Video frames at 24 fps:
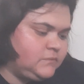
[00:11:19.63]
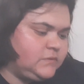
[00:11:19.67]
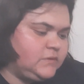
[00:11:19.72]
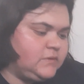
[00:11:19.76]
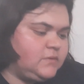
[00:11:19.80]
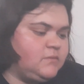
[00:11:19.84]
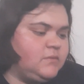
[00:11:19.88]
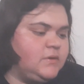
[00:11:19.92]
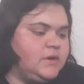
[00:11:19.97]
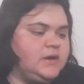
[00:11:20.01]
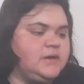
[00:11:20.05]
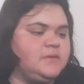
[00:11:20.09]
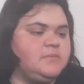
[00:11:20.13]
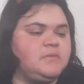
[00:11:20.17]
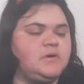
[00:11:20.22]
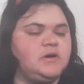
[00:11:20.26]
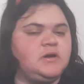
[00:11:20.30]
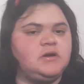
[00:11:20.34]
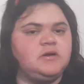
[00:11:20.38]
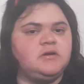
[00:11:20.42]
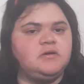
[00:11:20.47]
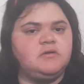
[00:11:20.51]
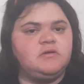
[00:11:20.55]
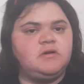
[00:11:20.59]
Make
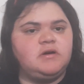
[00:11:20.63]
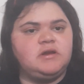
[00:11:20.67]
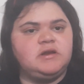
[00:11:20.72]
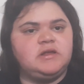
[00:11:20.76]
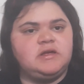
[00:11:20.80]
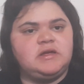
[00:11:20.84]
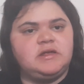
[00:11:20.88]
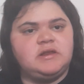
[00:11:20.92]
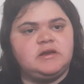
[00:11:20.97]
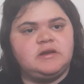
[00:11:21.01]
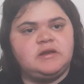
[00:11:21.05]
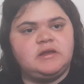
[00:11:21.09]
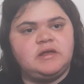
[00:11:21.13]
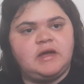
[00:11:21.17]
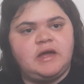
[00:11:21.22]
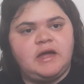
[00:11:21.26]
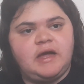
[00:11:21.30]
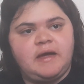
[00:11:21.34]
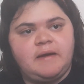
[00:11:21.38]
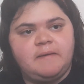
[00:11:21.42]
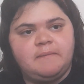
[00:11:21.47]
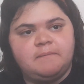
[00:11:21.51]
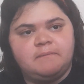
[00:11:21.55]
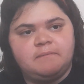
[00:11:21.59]
America Great Again
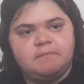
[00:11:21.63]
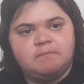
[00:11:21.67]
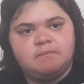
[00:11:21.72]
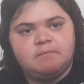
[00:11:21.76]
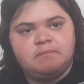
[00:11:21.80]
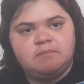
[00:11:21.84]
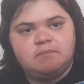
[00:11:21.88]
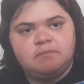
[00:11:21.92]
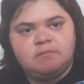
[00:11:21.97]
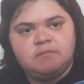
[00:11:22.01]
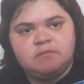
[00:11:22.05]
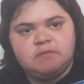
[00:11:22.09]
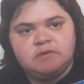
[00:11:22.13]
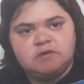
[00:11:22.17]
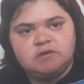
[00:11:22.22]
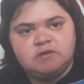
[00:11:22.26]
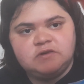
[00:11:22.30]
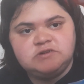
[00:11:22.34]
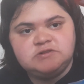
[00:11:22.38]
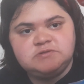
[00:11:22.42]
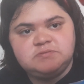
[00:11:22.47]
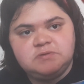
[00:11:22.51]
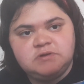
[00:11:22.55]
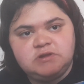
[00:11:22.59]
hat.
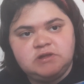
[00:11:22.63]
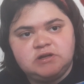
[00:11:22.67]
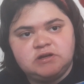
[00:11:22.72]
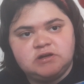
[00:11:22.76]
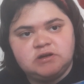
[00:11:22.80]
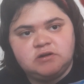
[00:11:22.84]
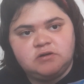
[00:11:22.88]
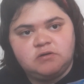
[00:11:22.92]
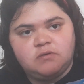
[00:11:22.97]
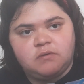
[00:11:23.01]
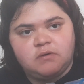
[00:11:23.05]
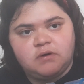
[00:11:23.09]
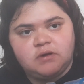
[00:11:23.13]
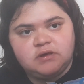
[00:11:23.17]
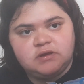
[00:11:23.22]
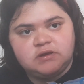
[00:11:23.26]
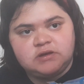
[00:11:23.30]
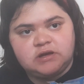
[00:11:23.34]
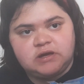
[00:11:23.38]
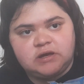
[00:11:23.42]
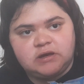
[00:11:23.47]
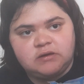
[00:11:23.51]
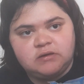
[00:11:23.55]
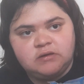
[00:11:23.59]
Looks really good
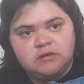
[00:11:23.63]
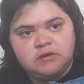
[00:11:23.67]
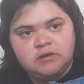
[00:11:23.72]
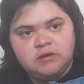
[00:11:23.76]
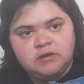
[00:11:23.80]
quality.